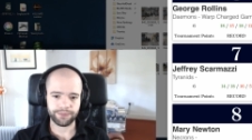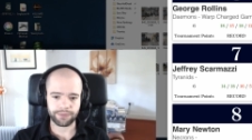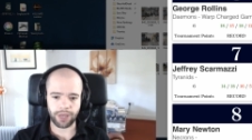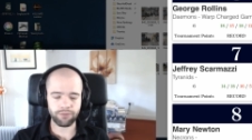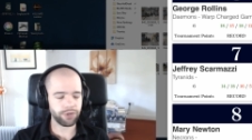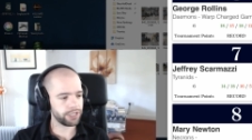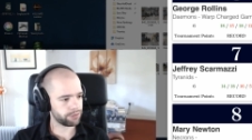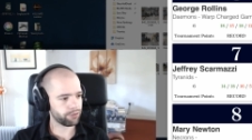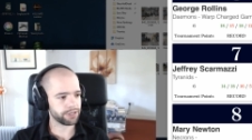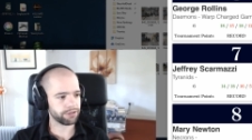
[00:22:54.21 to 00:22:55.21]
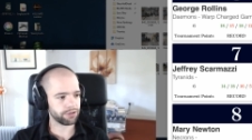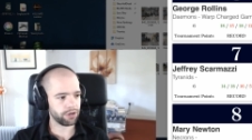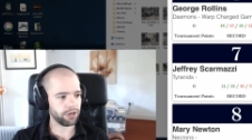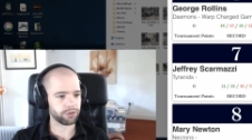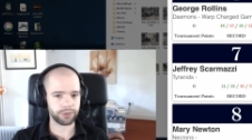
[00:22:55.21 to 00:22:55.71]
I'm really surprised there were no
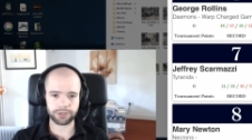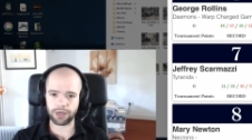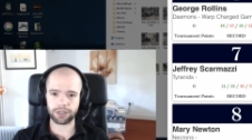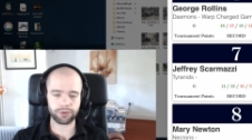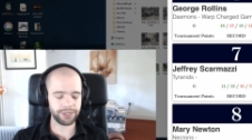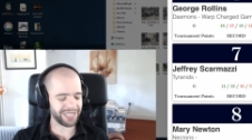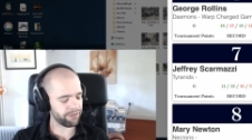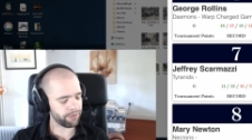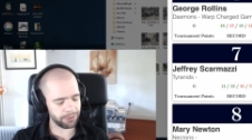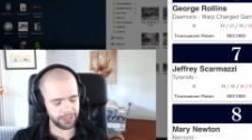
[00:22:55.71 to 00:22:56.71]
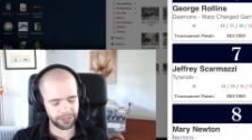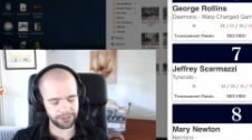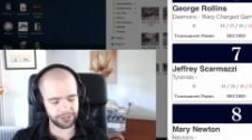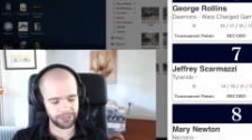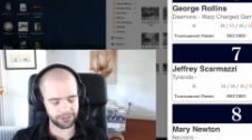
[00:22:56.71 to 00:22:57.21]
Harlequins. Harlequins, everybody
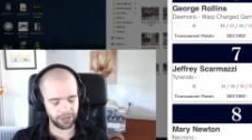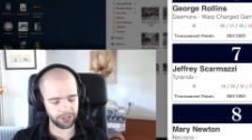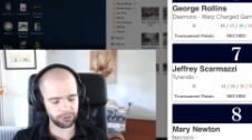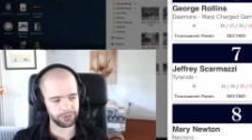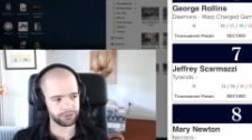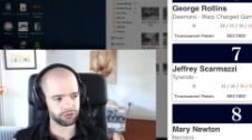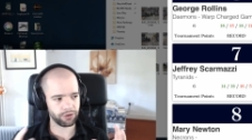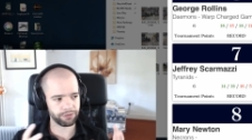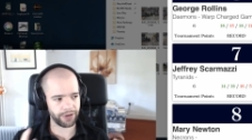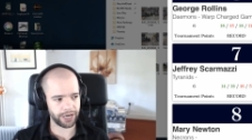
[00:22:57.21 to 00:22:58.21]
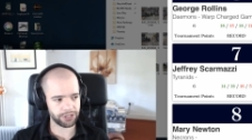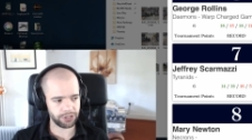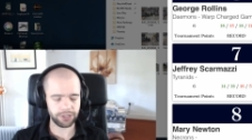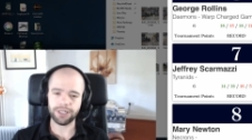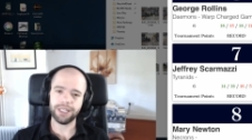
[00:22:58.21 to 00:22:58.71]
considers Harlequins a strong
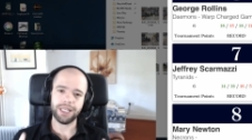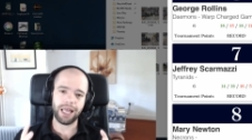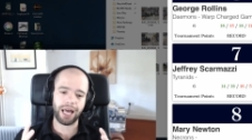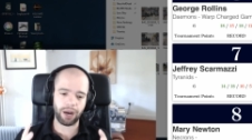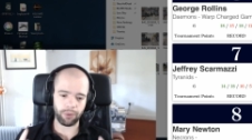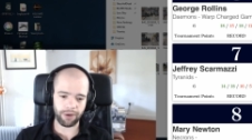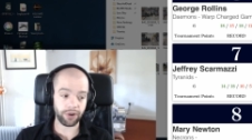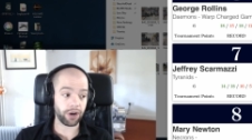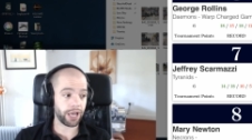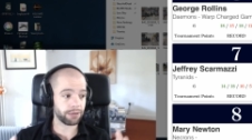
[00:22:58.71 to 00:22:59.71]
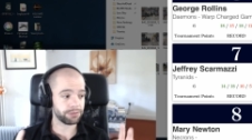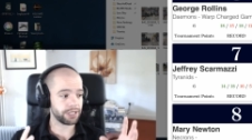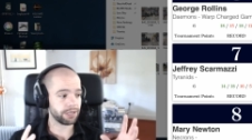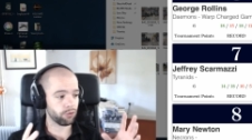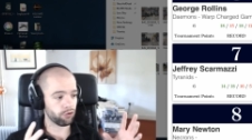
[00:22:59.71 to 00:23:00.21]
faction. However, I am
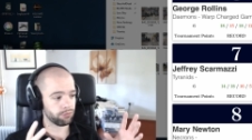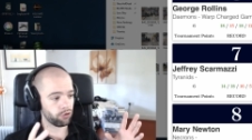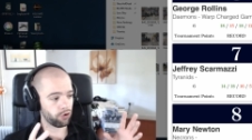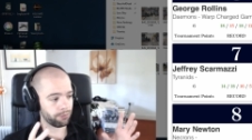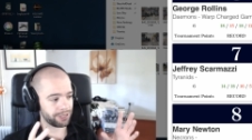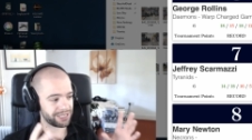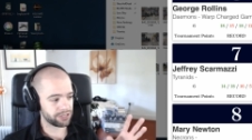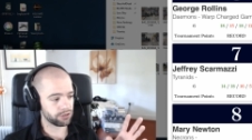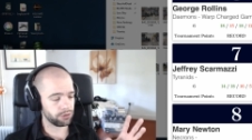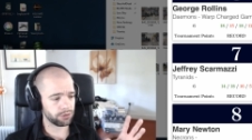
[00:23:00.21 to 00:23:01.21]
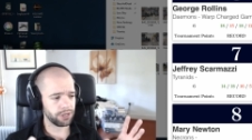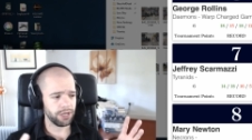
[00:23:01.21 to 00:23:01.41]
seeing more and more on my Discord